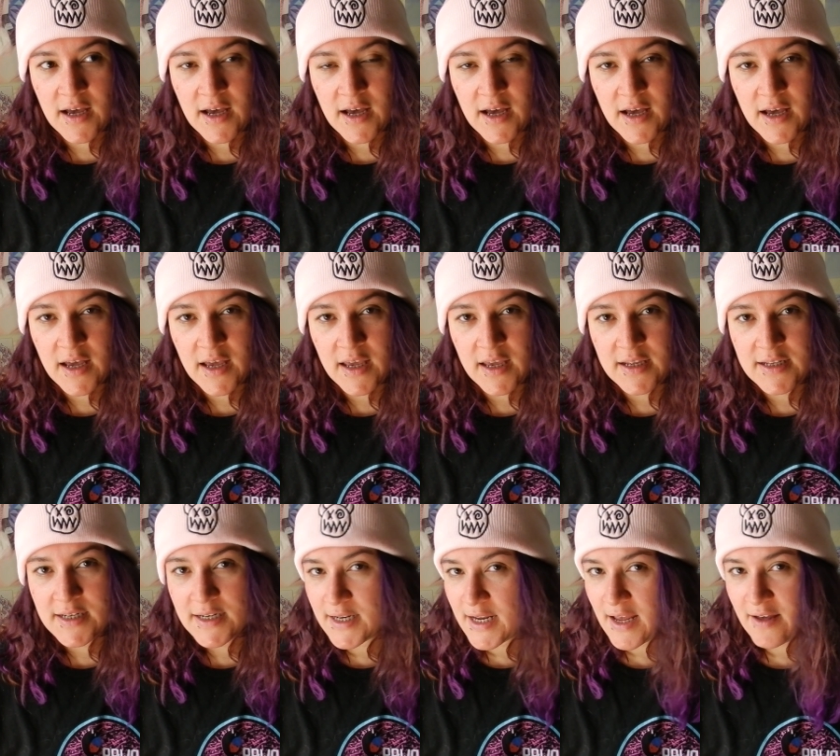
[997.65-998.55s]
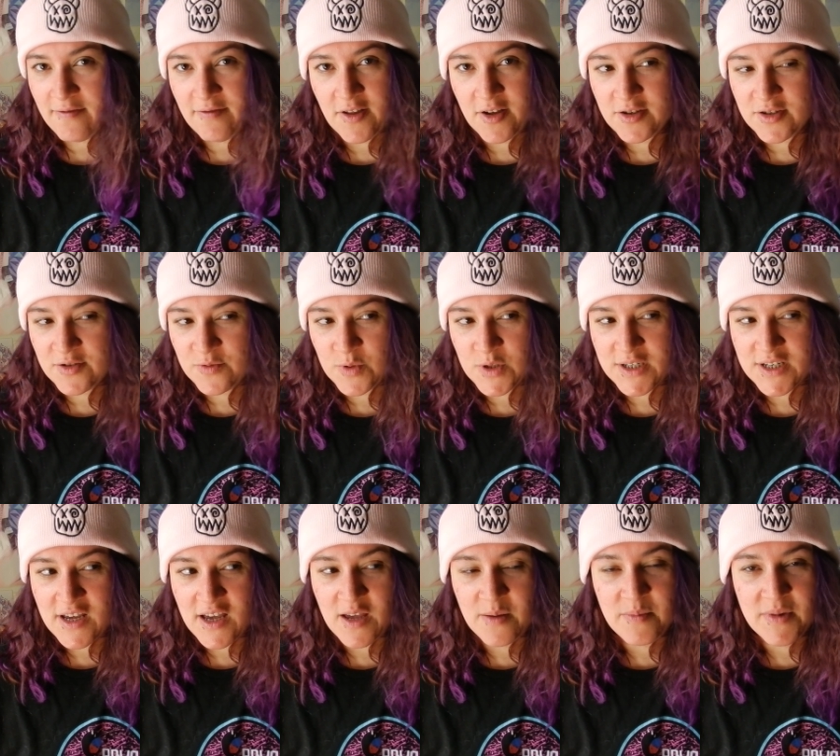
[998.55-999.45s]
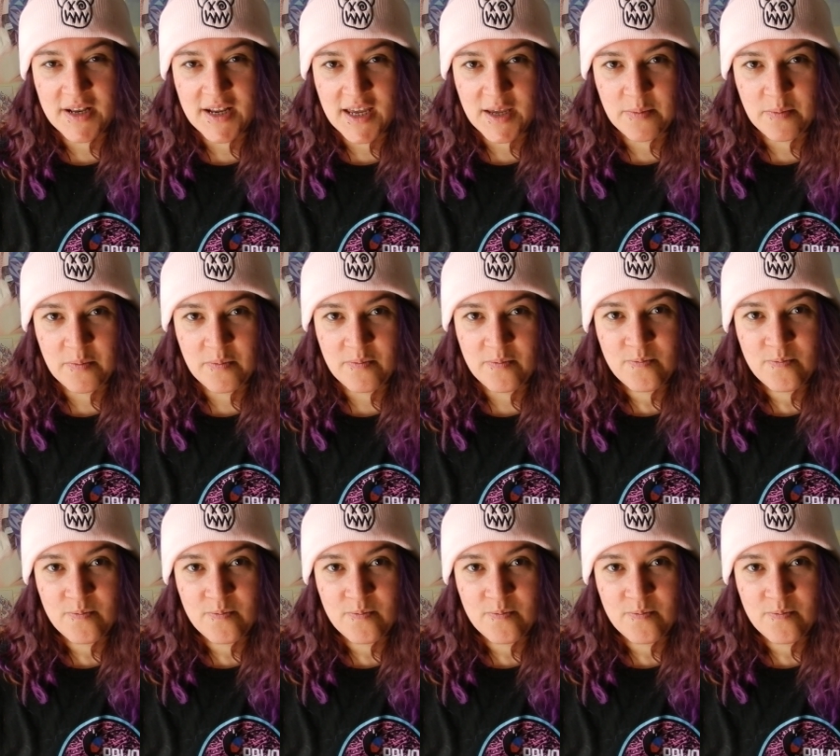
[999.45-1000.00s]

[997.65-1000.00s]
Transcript: I didn't have lunch one time and I